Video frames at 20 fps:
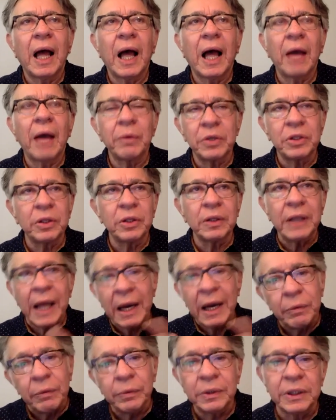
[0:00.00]
I was still kind
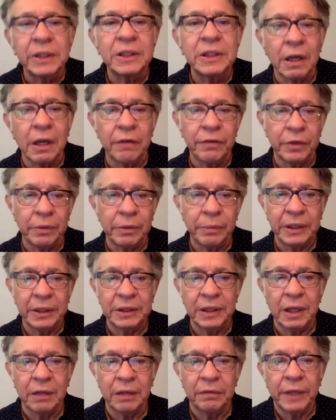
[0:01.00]
of discovering
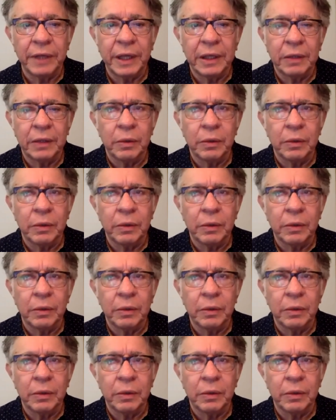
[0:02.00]
myself like,